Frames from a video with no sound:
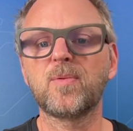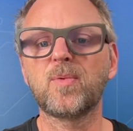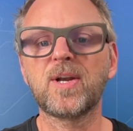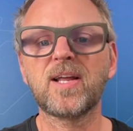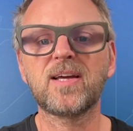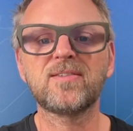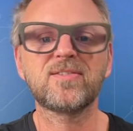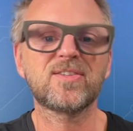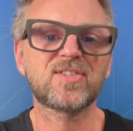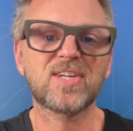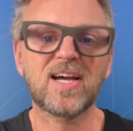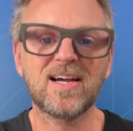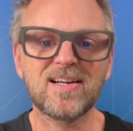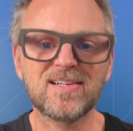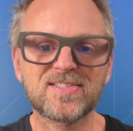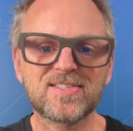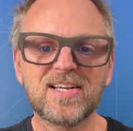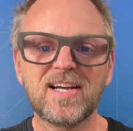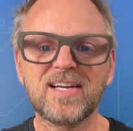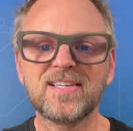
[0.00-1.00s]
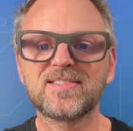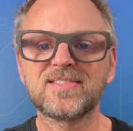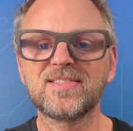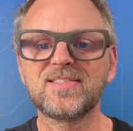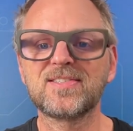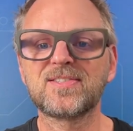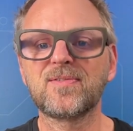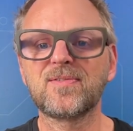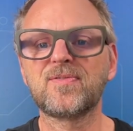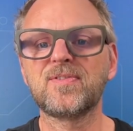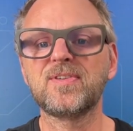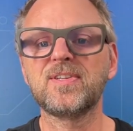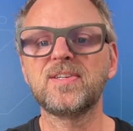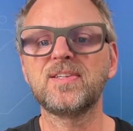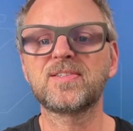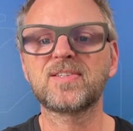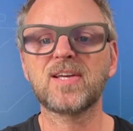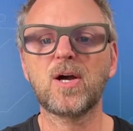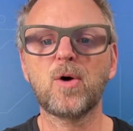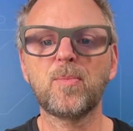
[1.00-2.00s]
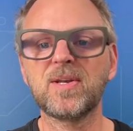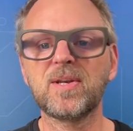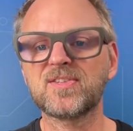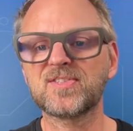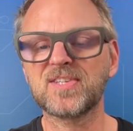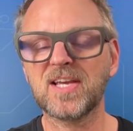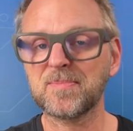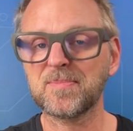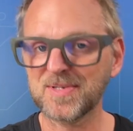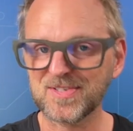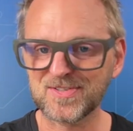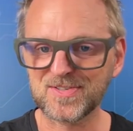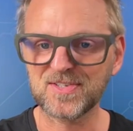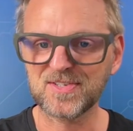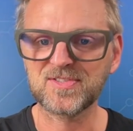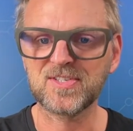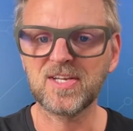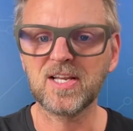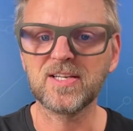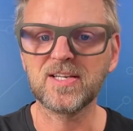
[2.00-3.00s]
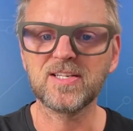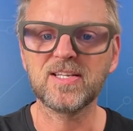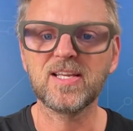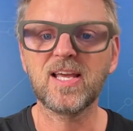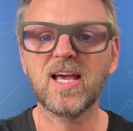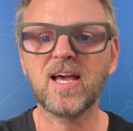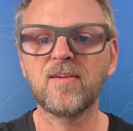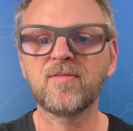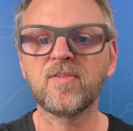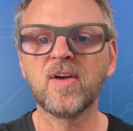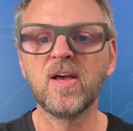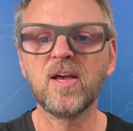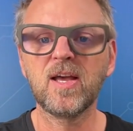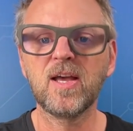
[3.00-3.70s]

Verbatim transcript: what are the tile sizes of these, how many segments does the LED have,